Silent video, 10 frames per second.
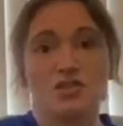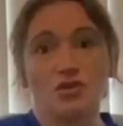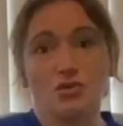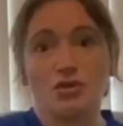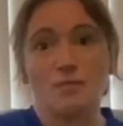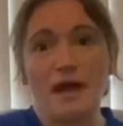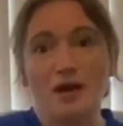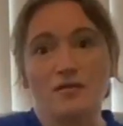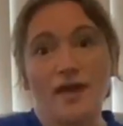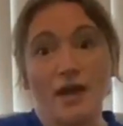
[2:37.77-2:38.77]
talk
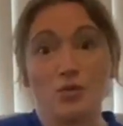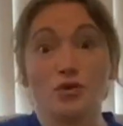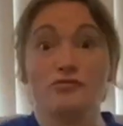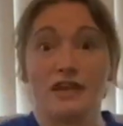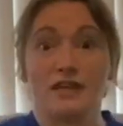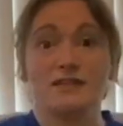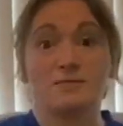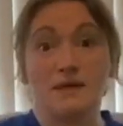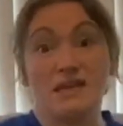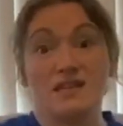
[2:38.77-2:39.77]
about their worries
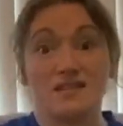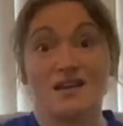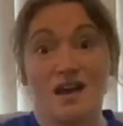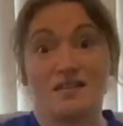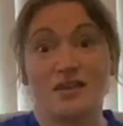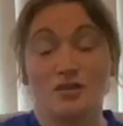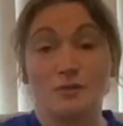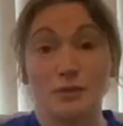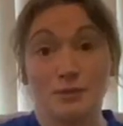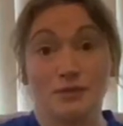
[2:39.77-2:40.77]
being inside those
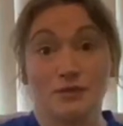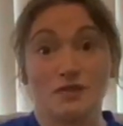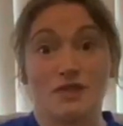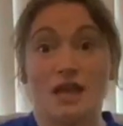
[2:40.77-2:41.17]
bubbles,